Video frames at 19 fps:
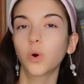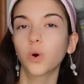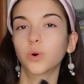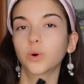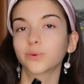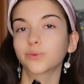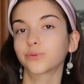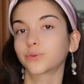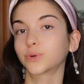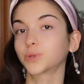
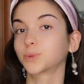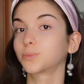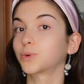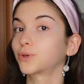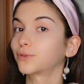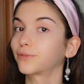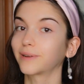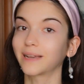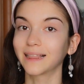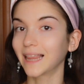or for more
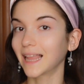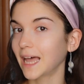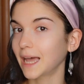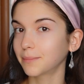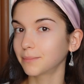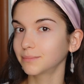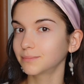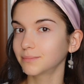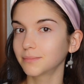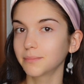of a
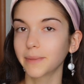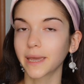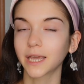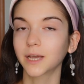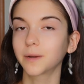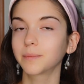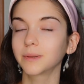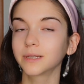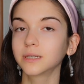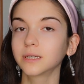glam
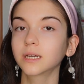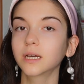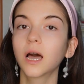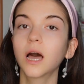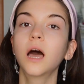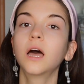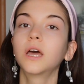makeup look,